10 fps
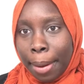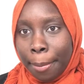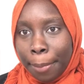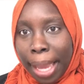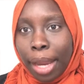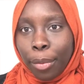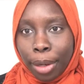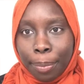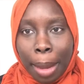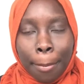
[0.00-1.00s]
bankrupt.
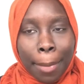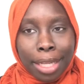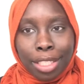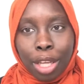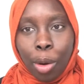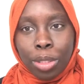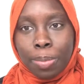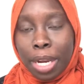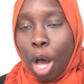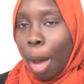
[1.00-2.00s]
I'm about to go
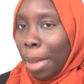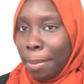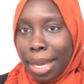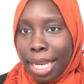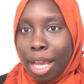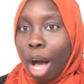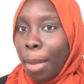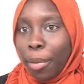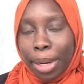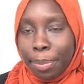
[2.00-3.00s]
spend all my money, all my
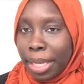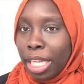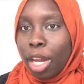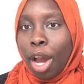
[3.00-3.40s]
rent money,